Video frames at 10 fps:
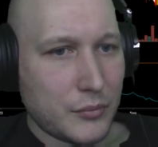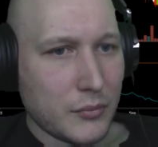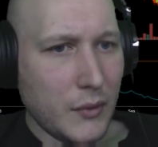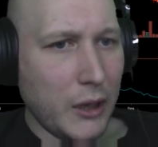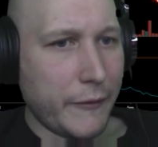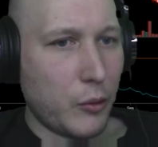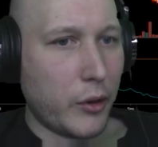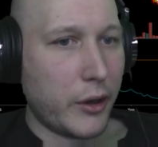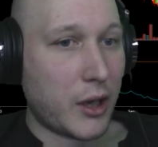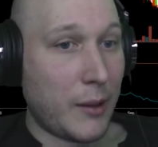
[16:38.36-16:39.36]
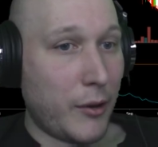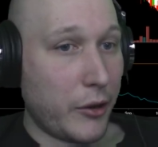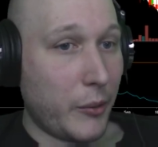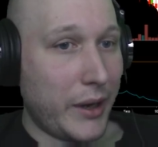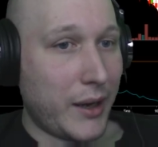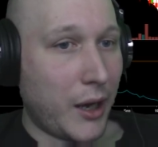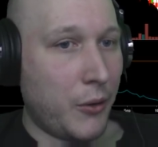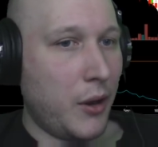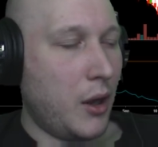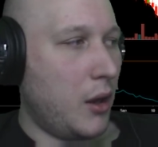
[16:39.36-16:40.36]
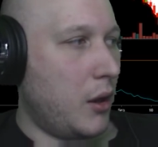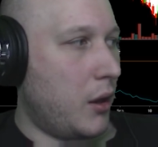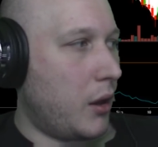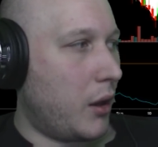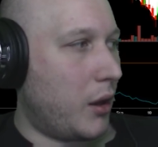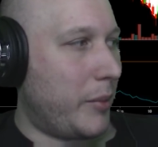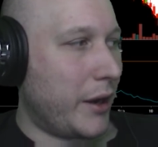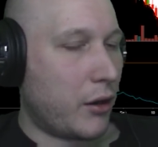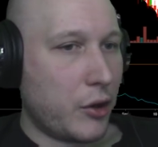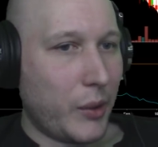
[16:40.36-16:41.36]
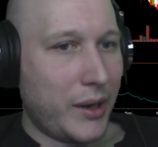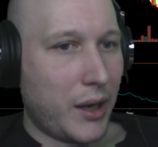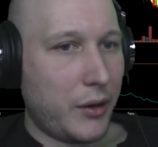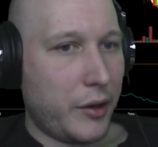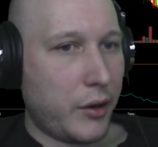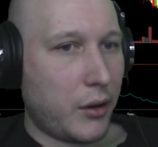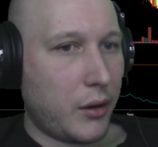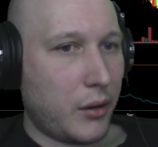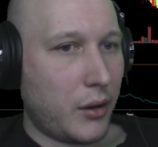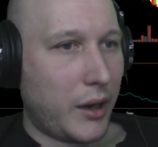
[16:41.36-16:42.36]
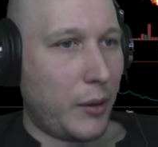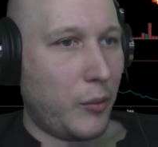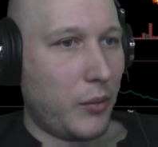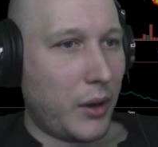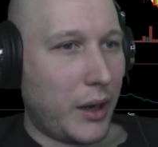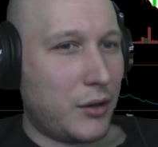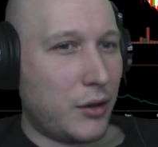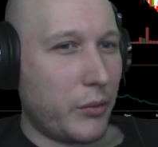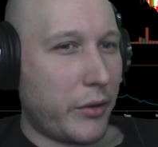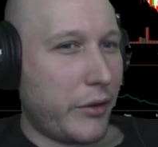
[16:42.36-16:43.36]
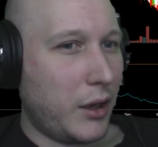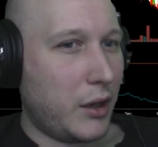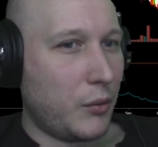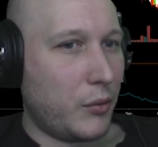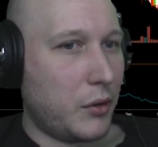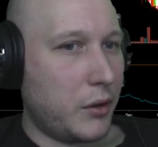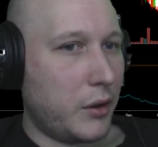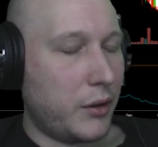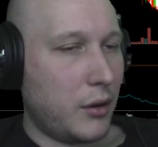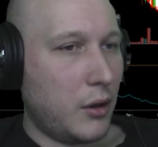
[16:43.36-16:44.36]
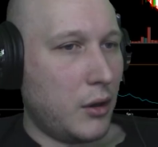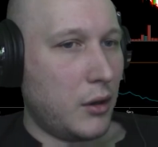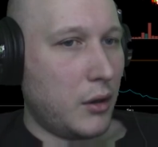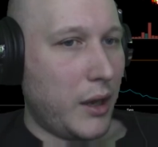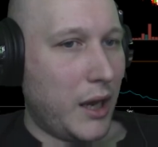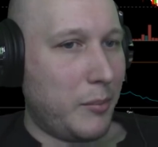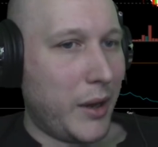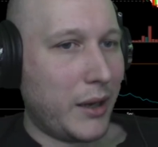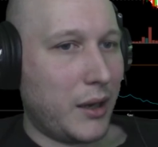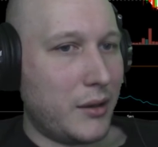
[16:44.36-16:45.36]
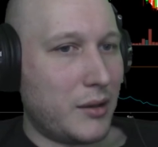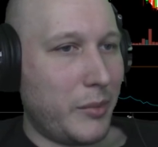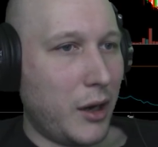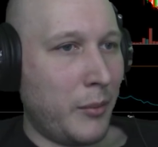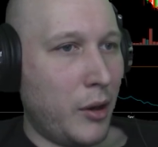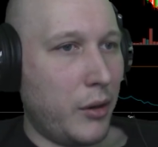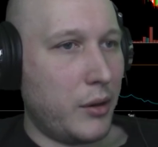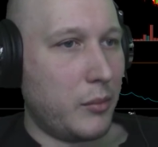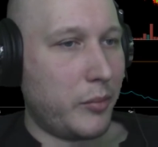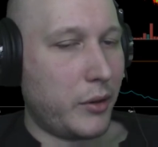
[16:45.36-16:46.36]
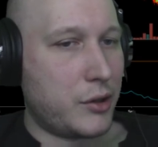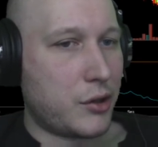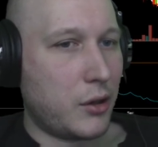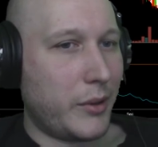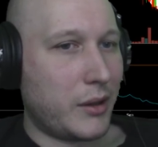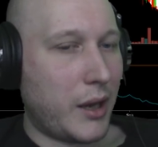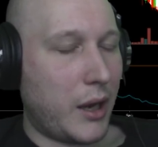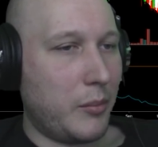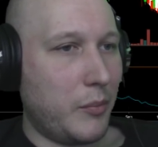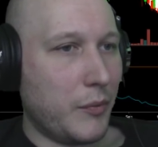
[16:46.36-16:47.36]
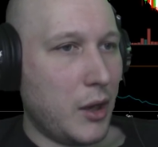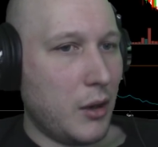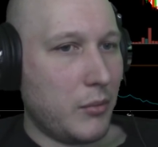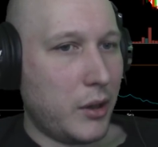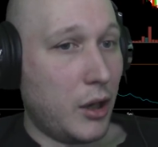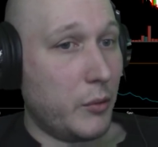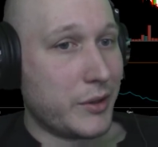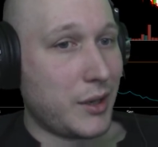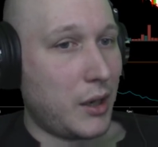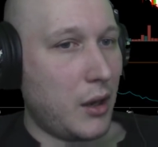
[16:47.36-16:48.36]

If it were to come all the way down, back all the way down here, I don't think it would head back into bear mode. Pretty sure about that, but you know, we'll see.